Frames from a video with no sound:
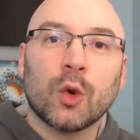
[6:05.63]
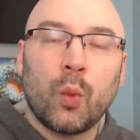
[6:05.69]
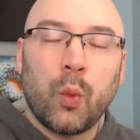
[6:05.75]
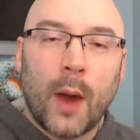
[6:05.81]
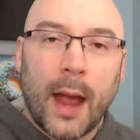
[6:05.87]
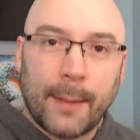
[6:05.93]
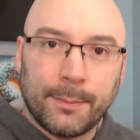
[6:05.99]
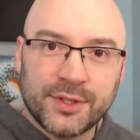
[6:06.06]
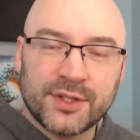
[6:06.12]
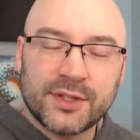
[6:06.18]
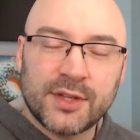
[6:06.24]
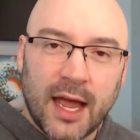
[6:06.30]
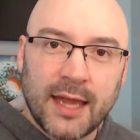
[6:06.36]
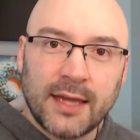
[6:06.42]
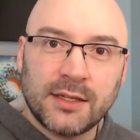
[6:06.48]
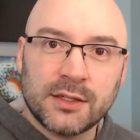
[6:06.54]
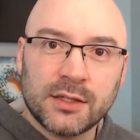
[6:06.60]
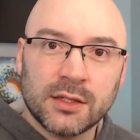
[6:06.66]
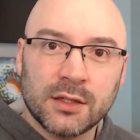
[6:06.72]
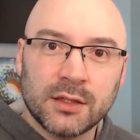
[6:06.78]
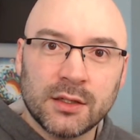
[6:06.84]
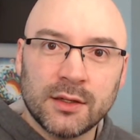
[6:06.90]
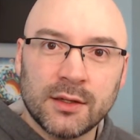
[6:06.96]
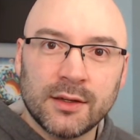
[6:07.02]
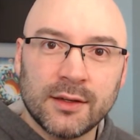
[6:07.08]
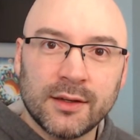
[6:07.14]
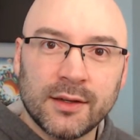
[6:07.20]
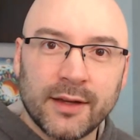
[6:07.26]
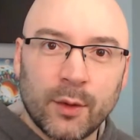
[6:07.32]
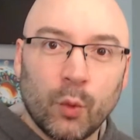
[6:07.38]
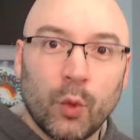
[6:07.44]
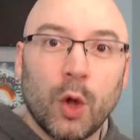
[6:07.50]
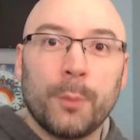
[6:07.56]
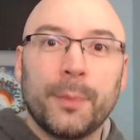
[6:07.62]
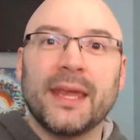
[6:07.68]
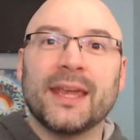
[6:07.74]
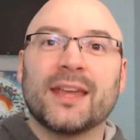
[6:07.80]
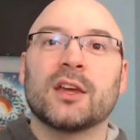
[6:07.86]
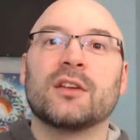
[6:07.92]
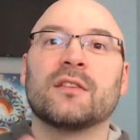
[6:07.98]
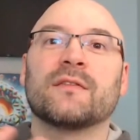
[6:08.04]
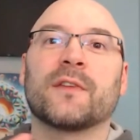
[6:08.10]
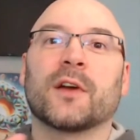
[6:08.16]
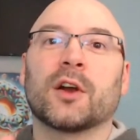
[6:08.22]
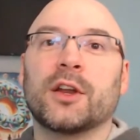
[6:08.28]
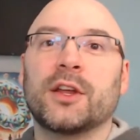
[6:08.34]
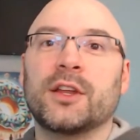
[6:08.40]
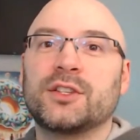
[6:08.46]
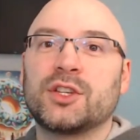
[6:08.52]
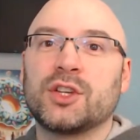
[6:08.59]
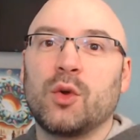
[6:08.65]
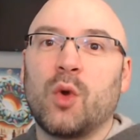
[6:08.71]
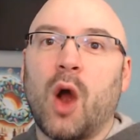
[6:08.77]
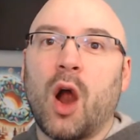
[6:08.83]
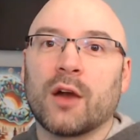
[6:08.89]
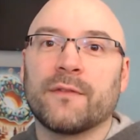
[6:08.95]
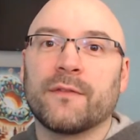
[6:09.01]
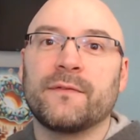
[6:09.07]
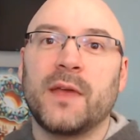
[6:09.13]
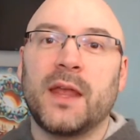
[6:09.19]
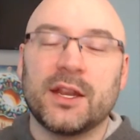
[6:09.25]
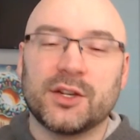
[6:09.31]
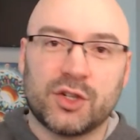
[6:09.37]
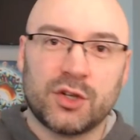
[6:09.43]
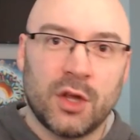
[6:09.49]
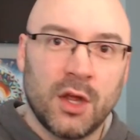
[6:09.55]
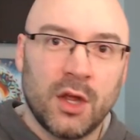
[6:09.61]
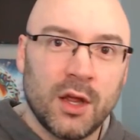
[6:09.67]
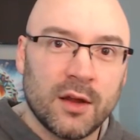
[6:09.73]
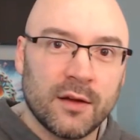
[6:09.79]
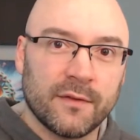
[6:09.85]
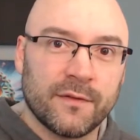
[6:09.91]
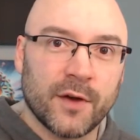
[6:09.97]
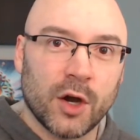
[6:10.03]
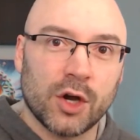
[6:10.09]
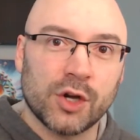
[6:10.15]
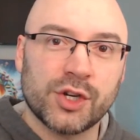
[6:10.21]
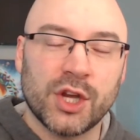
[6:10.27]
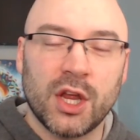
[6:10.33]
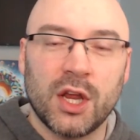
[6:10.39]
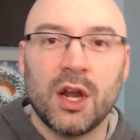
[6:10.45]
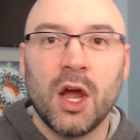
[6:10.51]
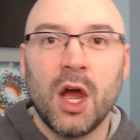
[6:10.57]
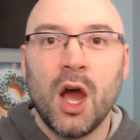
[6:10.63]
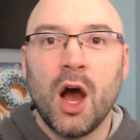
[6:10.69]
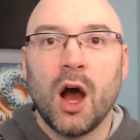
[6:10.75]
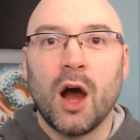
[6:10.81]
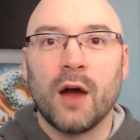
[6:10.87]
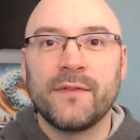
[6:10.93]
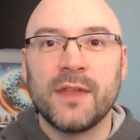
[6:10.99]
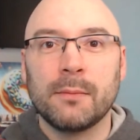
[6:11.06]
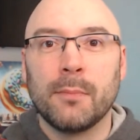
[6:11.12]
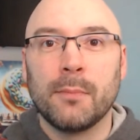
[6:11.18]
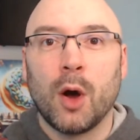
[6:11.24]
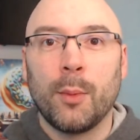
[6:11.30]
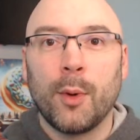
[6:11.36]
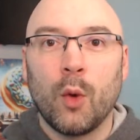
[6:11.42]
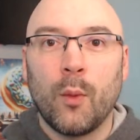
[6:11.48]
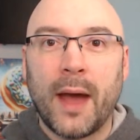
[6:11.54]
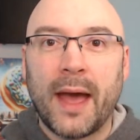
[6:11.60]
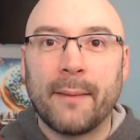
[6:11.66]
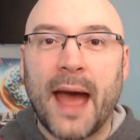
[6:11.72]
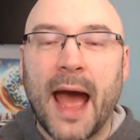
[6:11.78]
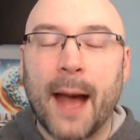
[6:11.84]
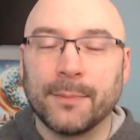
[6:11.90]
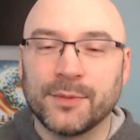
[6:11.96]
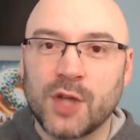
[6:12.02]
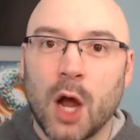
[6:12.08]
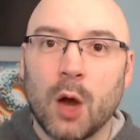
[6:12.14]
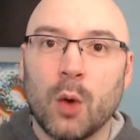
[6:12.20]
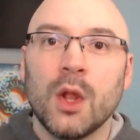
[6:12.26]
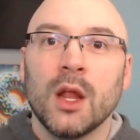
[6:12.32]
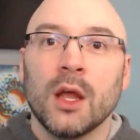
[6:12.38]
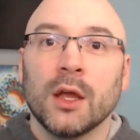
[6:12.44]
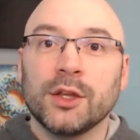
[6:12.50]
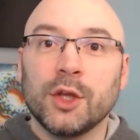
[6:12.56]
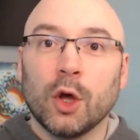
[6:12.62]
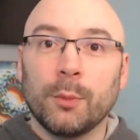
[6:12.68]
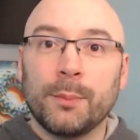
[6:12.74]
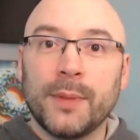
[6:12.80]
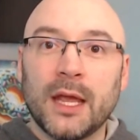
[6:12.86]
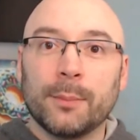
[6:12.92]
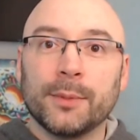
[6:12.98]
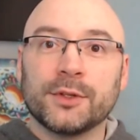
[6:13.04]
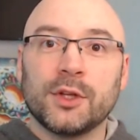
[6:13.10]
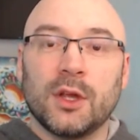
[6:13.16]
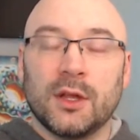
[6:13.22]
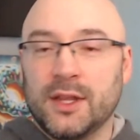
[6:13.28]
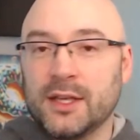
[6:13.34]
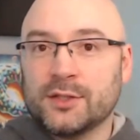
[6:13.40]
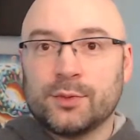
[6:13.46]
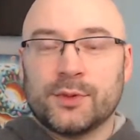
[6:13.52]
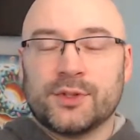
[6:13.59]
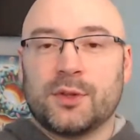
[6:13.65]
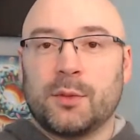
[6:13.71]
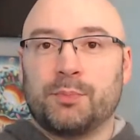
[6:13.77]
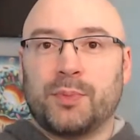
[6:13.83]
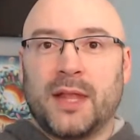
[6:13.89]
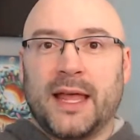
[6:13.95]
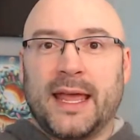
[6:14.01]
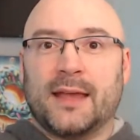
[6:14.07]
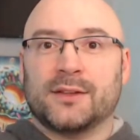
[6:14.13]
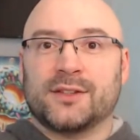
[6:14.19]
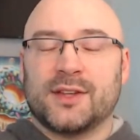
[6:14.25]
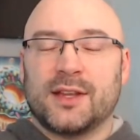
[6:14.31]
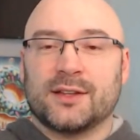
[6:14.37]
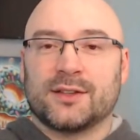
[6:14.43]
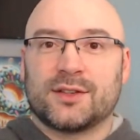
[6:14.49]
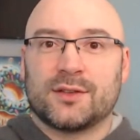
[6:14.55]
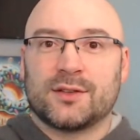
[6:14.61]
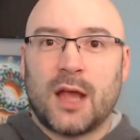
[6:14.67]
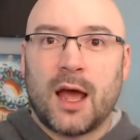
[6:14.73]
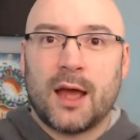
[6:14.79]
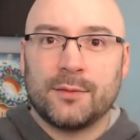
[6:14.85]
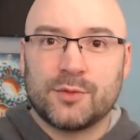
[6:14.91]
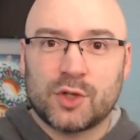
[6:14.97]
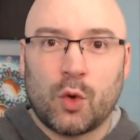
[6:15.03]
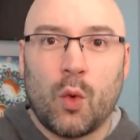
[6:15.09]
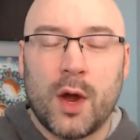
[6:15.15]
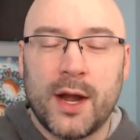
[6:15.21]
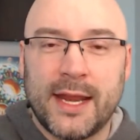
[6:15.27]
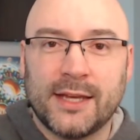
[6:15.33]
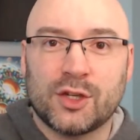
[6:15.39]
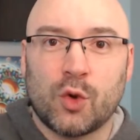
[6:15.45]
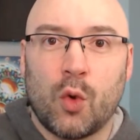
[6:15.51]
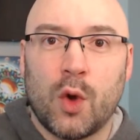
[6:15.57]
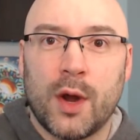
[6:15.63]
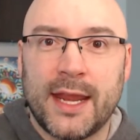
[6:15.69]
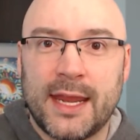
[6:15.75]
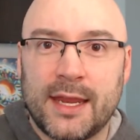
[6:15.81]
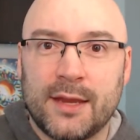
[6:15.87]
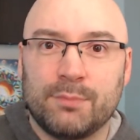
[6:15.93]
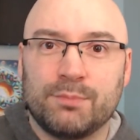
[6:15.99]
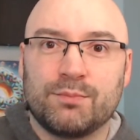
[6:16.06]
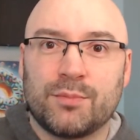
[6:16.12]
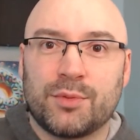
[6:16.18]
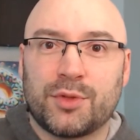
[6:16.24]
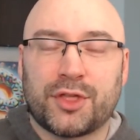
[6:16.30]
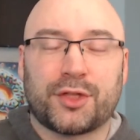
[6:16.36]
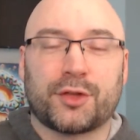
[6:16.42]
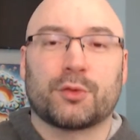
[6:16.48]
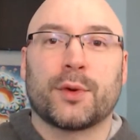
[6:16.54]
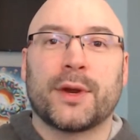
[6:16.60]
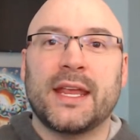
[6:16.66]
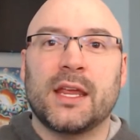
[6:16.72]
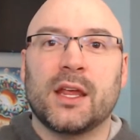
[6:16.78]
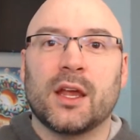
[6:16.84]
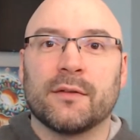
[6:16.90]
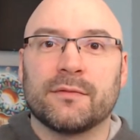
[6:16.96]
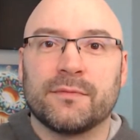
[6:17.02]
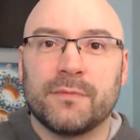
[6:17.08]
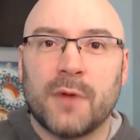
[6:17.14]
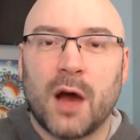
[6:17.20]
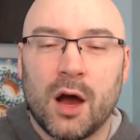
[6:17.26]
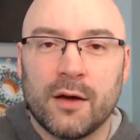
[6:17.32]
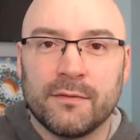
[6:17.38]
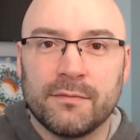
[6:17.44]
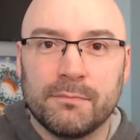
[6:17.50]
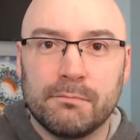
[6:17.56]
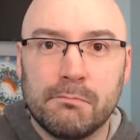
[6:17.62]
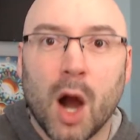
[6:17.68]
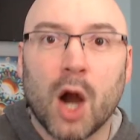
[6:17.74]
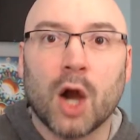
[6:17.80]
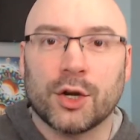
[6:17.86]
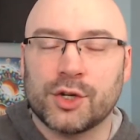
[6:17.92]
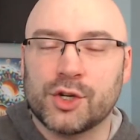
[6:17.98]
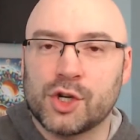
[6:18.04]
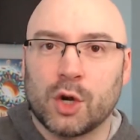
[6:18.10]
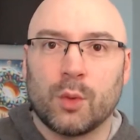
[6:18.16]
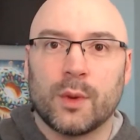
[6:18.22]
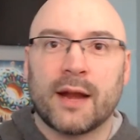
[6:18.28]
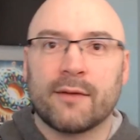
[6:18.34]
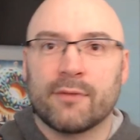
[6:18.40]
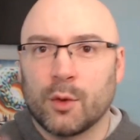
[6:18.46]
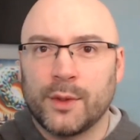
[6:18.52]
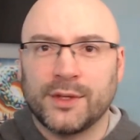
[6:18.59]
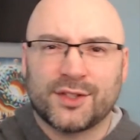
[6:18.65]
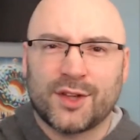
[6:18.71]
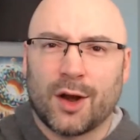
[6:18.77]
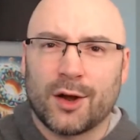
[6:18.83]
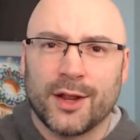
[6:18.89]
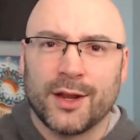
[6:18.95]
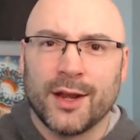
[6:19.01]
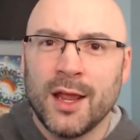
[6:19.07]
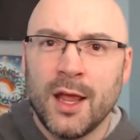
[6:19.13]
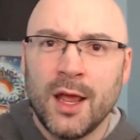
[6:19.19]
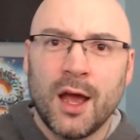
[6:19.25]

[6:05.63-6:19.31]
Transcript: website will be converted to our finished version of the mobile web app. So you'll be able to, and this was the plan since 2023 of March or whatever we started.